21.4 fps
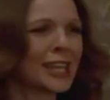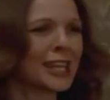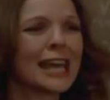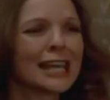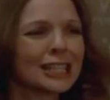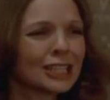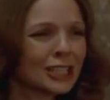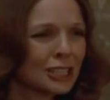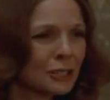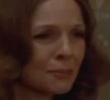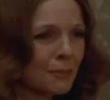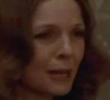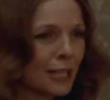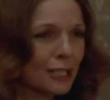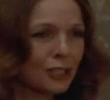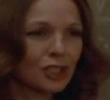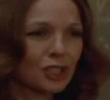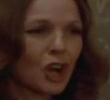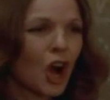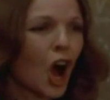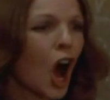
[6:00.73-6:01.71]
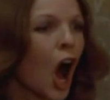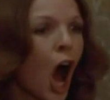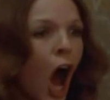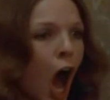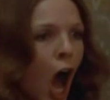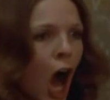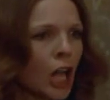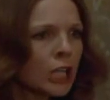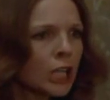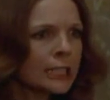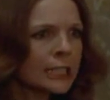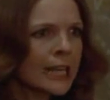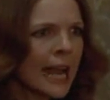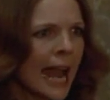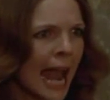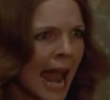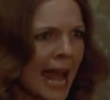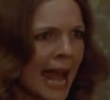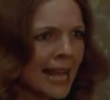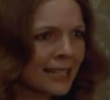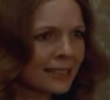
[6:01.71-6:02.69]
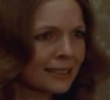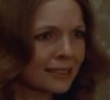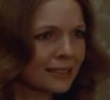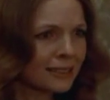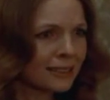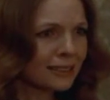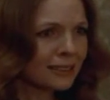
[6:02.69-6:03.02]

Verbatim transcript: this must all end.